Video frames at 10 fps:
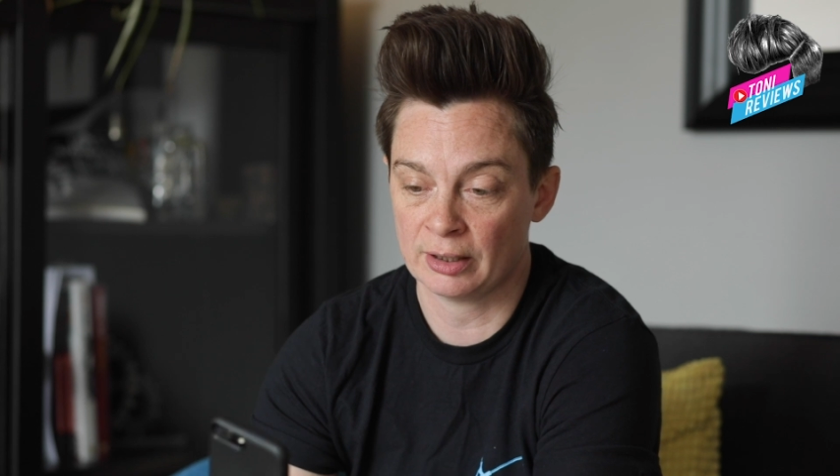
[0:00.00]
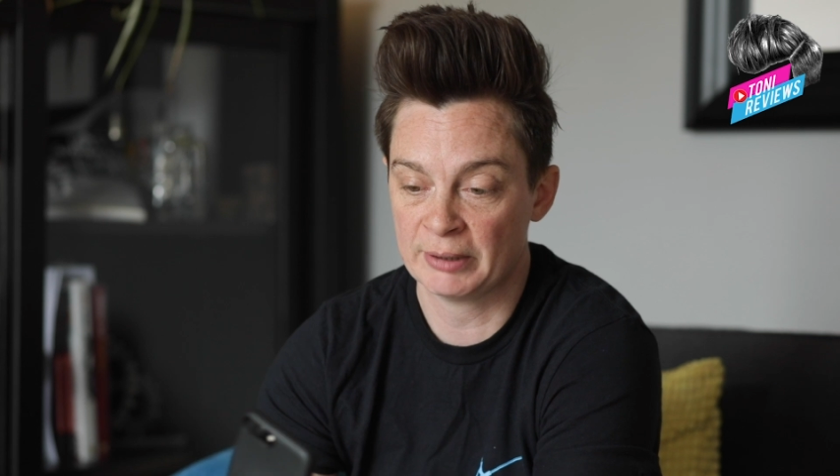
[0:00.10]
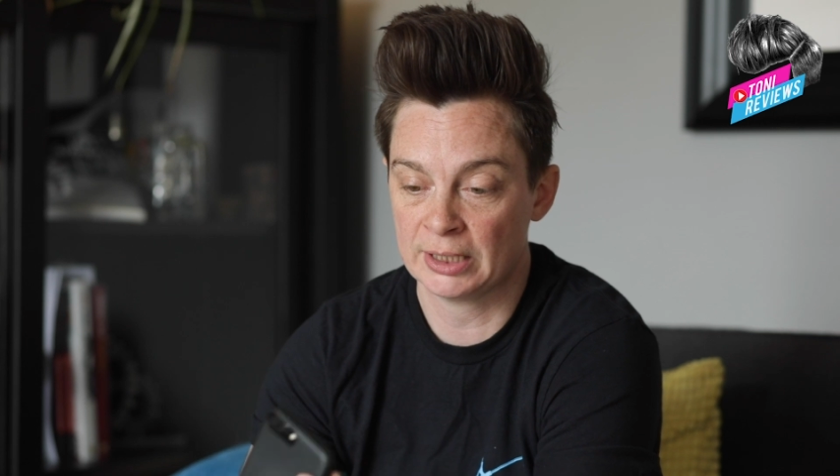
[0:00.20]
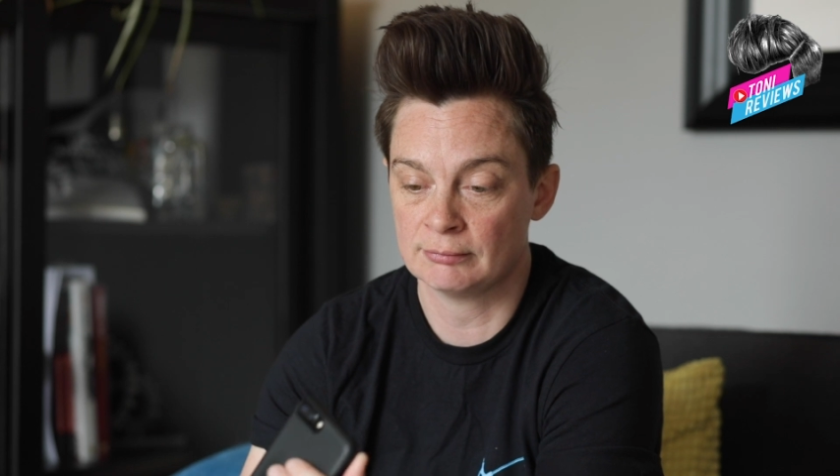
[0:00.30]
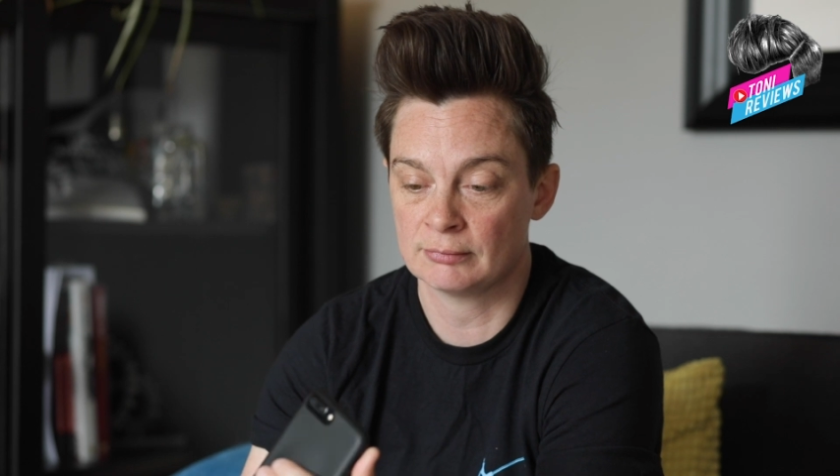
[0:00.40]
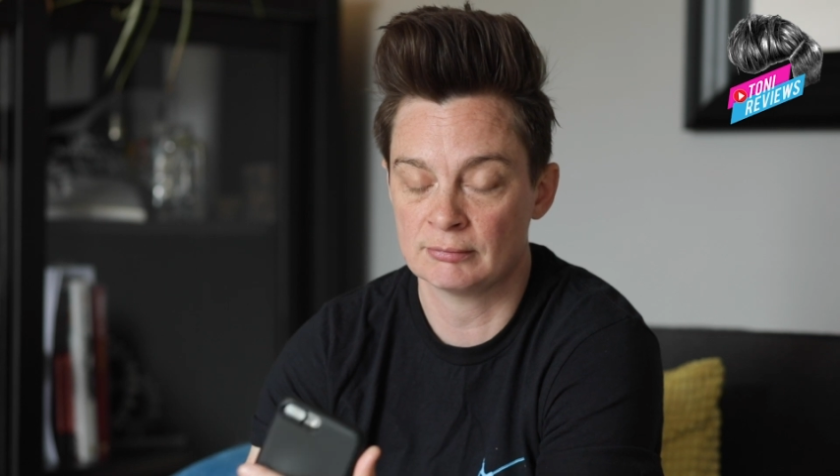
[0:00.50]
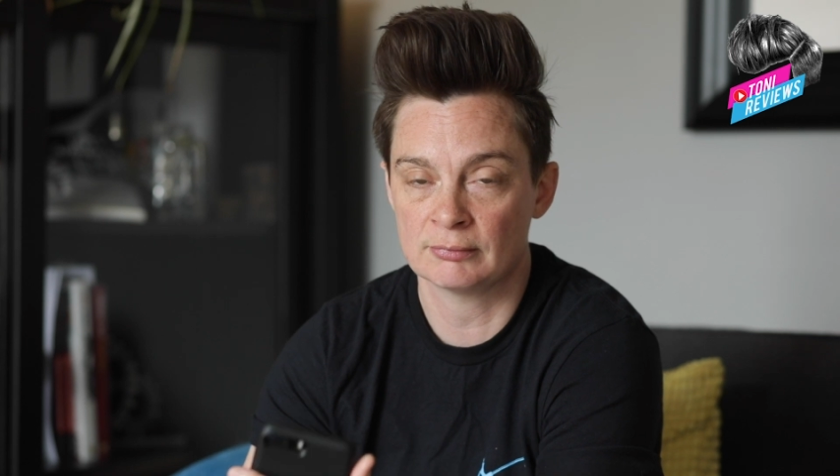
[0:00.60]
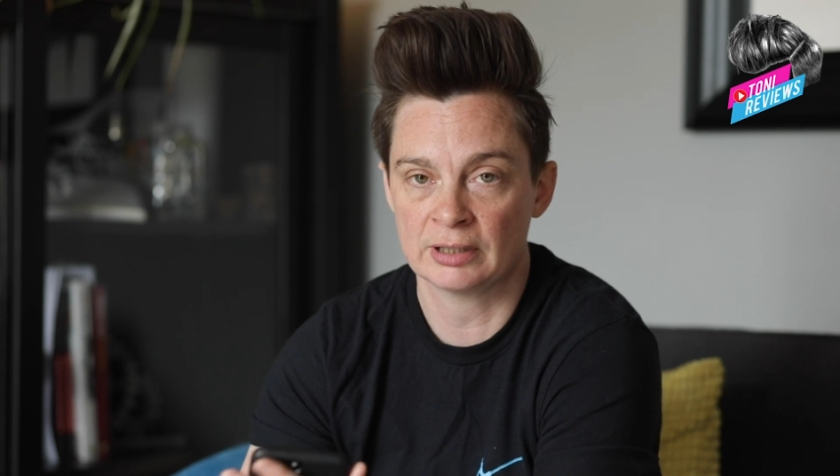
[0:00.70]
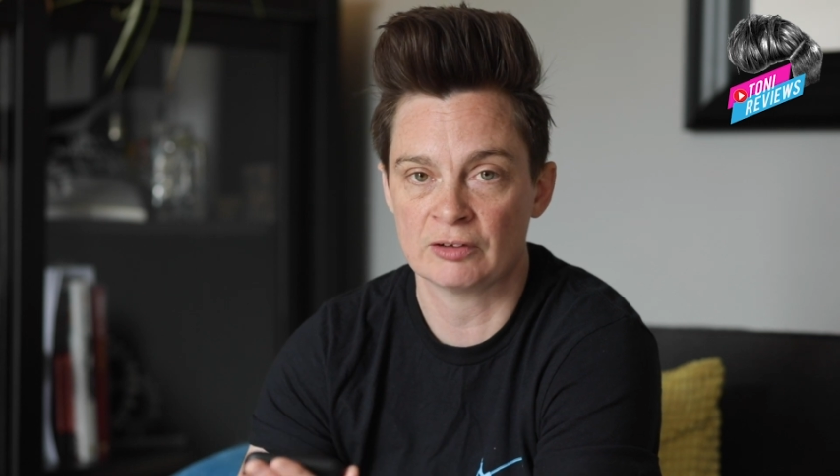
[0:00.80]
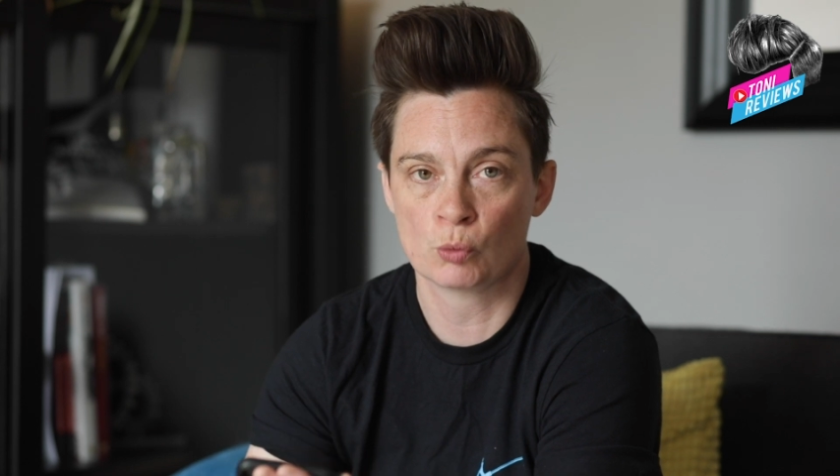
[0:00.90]
I mean,
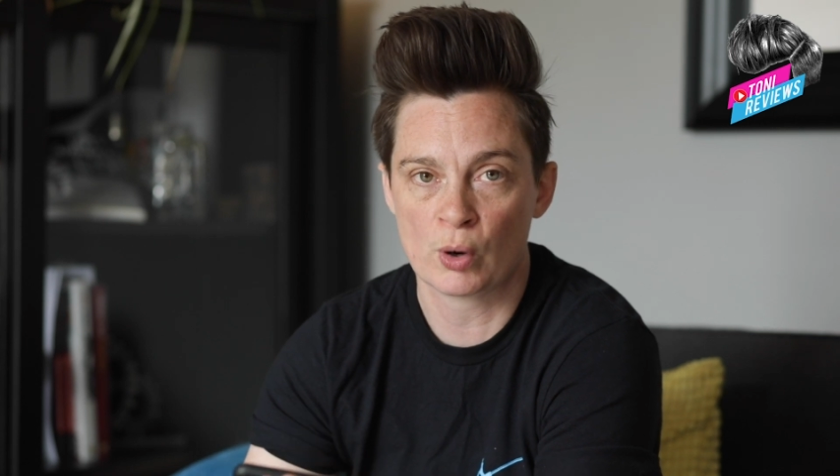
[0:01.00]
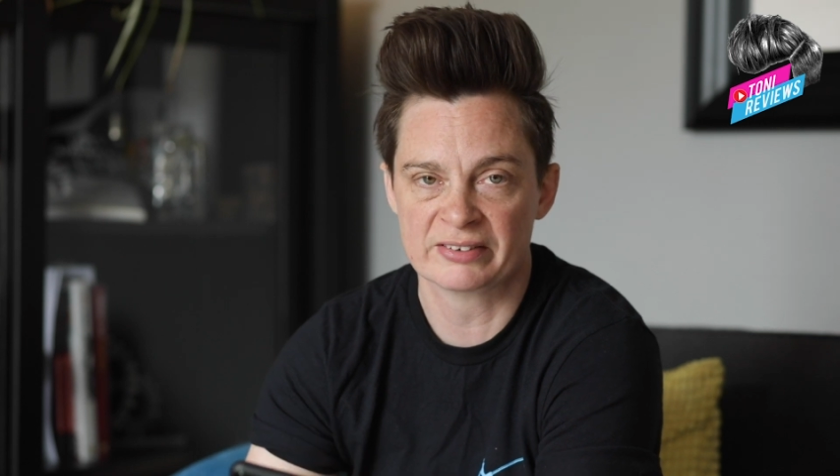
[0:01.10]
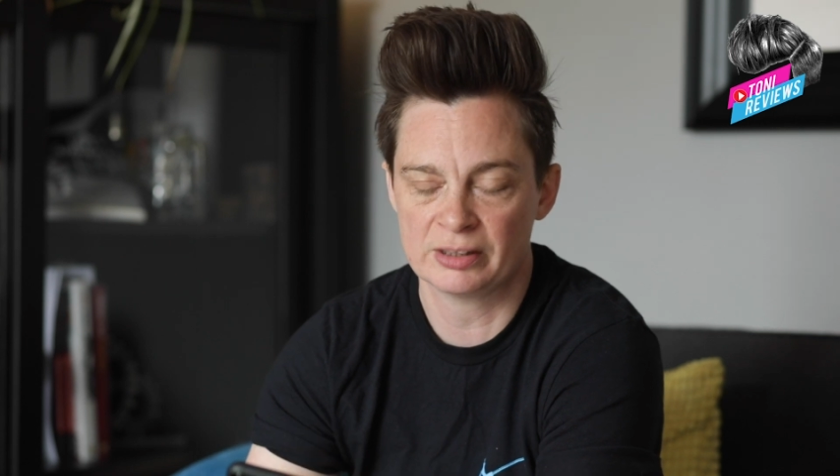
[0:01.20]
it's quite